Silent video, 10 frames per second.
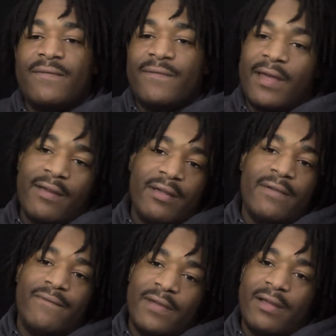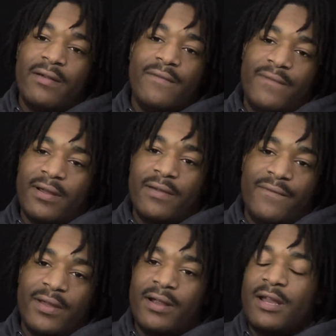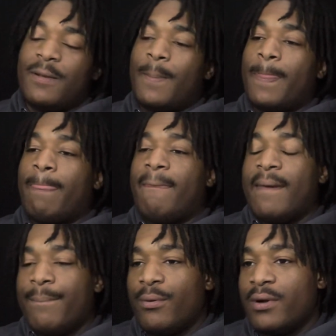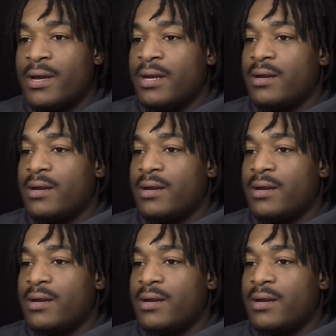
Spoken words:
very, very, very, very important.